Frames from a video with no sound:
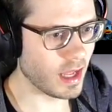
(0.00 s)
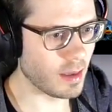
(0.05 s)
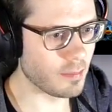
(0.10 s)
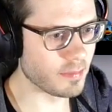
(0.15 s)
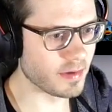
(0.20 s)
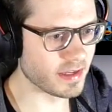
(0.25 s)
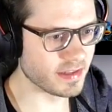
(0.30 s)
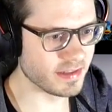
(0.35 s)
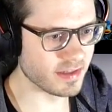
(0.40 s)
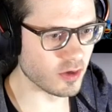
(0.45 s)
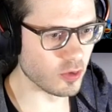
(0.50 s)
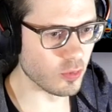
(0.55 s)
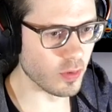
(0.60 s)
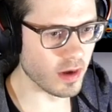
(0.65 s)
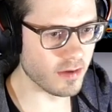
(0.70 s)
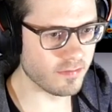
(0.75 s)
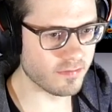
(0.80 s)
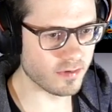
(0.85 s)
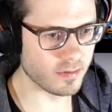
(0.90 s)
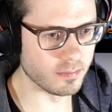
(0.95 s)
I'm getting
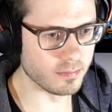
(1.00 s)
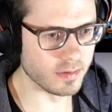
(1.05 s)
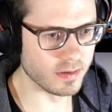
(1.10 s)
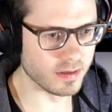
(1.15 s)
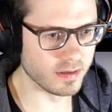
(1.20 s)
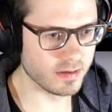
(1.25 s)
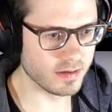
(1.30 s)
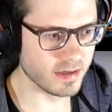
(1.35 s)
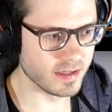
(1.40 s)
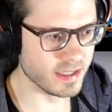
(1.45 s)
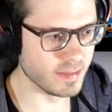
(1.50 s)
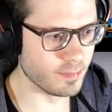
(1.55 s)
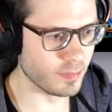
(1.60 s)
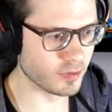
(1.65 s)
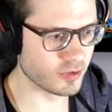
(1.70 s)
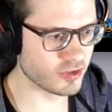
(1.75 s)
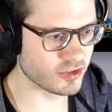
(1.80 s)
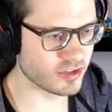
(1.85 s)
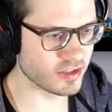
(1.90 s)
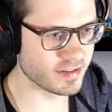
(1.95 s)
away from uh, any
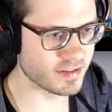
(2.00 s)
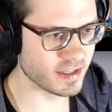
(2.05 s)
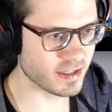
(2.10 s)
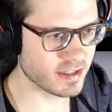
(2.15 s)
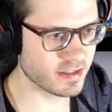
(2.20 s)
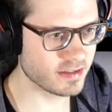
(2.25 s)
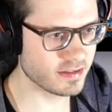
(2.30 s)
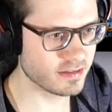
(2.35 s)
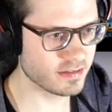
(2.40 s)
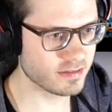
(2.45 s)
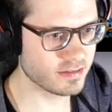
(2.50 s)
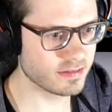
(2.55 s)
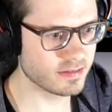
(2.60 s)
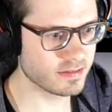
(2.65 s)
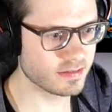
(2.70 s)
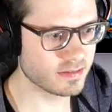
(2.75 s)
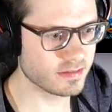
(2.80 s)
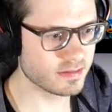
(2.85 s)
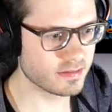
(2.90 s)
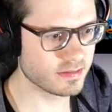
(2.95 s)
potential attack.
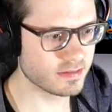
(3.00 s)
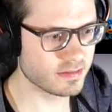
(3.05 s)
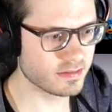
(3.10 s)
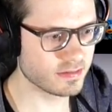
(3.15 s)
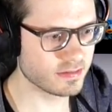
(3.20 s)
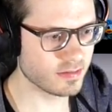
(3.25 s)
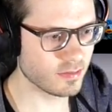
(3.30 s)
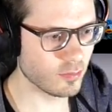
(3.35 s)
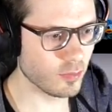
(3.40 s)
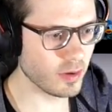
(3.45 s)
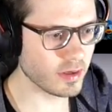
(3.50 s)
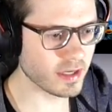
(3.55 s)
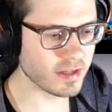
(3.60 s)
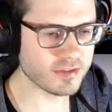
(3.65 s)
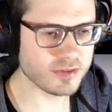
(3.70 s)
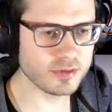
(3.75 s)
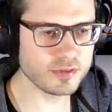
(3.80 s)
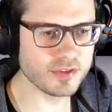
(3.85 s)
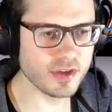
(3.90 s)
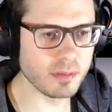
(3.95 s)
Well,
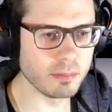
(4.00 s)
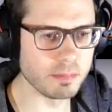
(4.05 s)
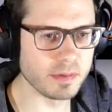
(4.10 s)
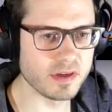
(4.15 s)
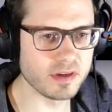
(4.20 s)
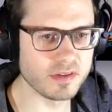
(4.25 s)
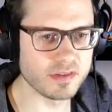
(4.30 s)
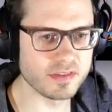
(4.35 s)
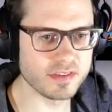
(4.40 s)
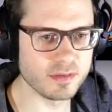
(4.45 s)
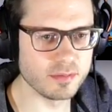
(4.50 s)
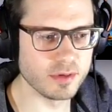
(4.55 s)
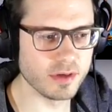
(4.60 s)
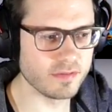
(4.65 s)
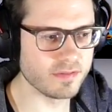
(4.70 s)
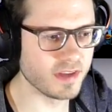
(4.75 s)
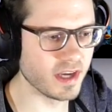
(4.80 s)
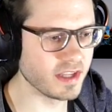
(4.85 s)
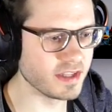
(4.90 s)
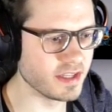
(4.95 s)
that's so dumb because it would
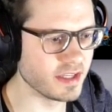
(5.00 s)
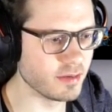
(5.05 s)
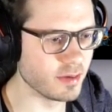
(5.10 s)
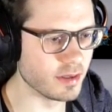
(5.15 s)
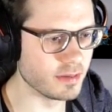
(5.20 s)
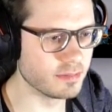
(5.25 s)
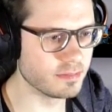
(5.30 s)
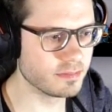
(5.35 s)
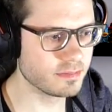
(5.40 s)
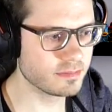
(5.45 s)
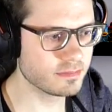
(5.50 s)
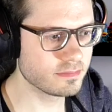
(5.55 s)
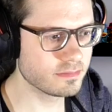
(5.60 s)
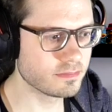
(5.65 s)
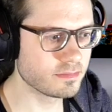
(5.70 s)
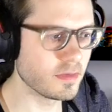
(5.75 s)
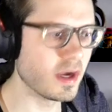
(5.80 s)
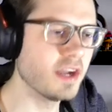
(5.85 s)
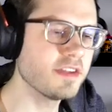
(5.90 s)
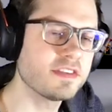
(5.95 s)
have died anyway.
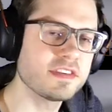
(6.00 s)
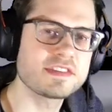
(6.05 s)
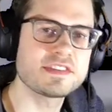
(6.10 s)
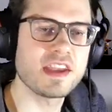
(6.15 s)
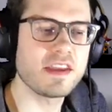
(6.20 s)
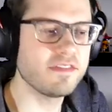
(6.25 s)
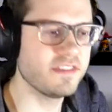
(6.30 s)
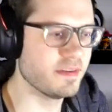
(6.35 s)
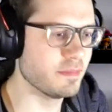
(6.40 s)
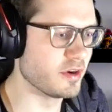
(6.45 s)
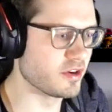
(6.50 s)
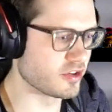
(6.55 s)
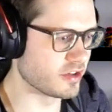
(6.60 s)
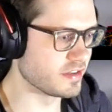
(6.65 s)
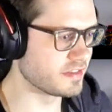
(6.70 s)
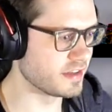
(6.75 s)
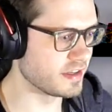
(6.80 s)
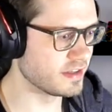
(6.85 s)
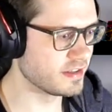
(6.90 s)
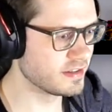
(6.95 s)
But it's a safety measure,
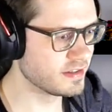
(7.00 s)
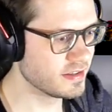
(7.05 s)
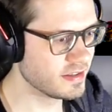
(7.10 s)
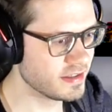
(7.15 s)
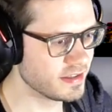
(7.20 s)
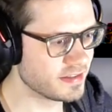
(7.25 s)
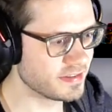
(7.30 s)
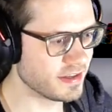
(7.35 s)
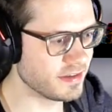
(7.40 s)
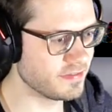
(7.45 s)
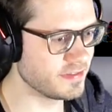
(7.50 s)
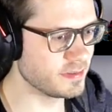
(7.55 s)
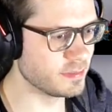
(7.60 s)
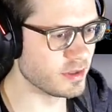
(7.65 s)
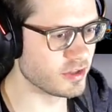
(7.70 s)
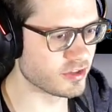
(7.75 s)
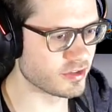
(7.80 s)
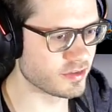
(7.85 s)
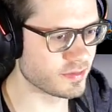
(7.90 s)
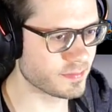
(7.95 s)
let's say. Safety
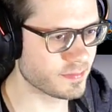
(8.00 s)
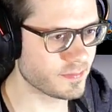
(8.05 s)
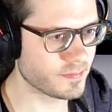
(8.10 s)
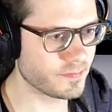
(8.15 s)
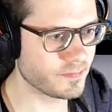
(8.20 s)
measure.